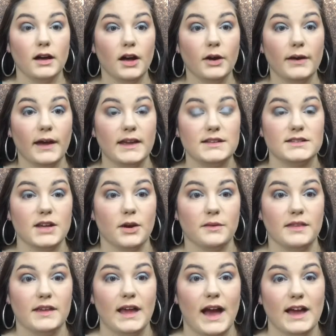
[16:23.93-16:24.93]
Okay, so
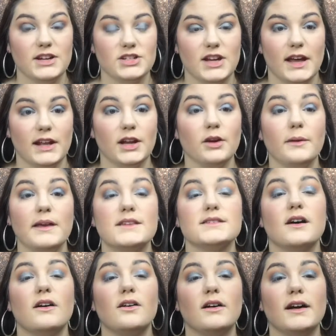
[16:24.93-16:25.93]
the eyeshadow
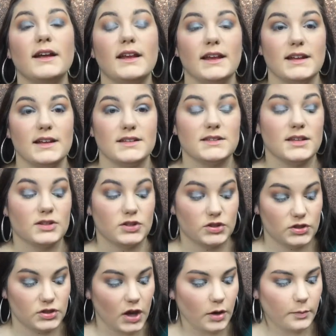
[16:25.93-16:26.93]
is on. It is
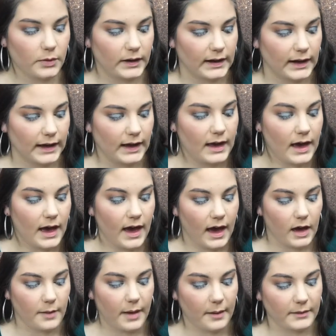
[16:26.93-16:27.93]
so pretty.
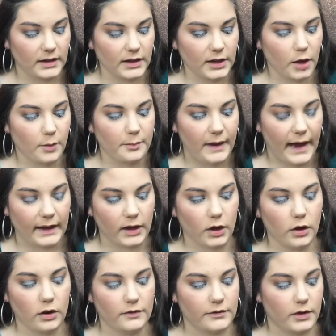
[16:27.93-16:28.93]
I'm going to go back
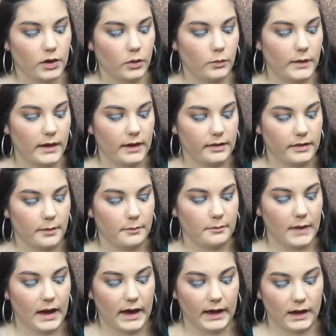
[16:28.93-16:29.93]
over with
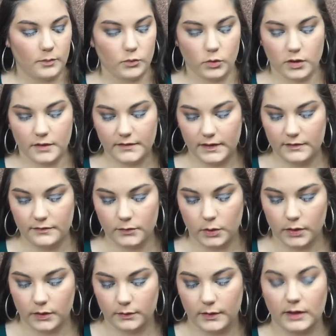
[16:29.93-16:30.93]
my Morphe
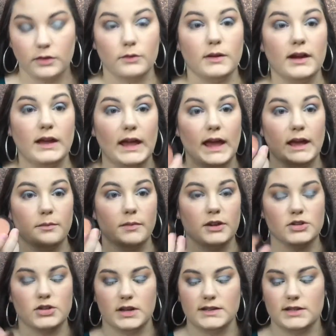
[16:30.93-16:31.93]
433 and my
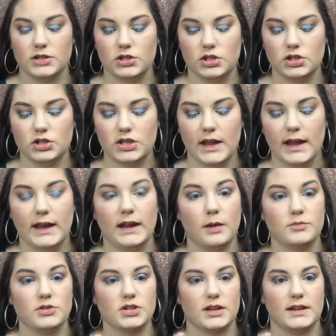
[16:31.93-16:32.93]
transition shade.
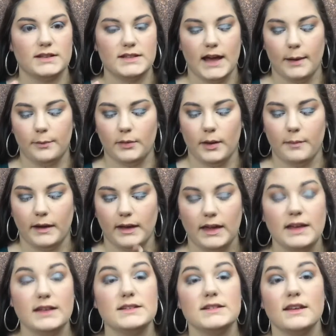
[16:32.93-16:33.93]
I'm just going to tap right back
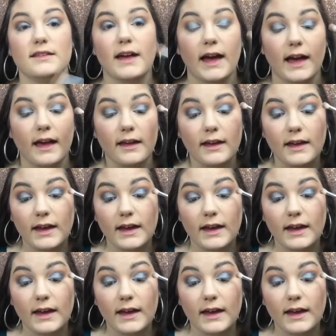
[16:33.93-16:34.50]
into that.